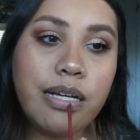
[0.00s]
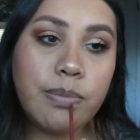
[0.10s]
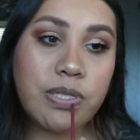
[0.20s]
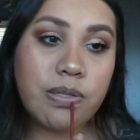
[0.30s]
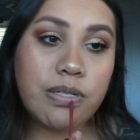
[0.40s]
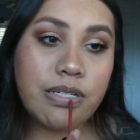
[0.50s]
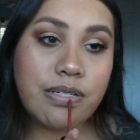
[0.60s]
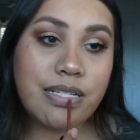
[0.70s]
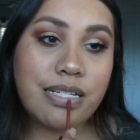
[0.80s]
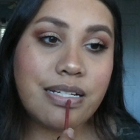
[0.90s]
I'm just going to go
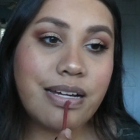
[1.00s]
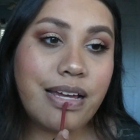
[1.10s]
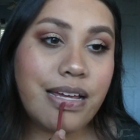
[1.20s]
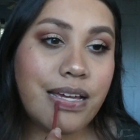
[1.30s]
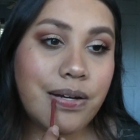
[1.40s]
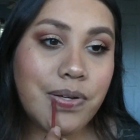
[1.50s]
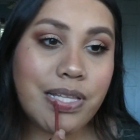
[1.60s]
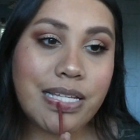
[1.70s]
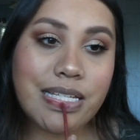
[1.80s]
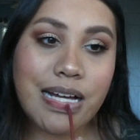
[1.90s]
straight in with
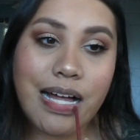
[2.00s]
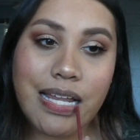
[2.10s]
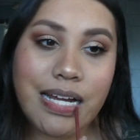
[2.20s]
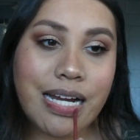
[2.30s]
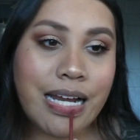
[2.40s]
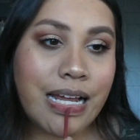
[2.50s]
this color.